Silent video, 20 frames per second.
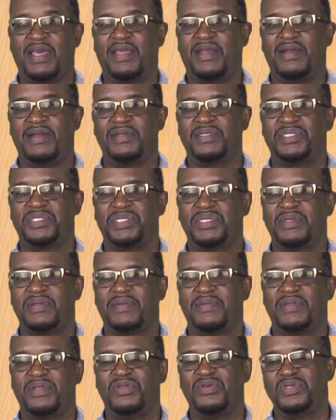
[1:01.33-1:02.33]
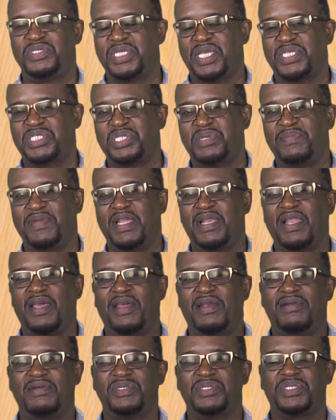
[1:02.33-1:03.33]
Letters, New Testament
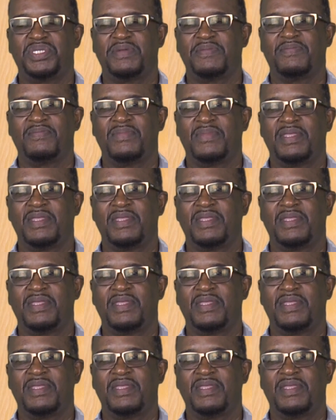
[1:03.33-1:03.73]
Letters,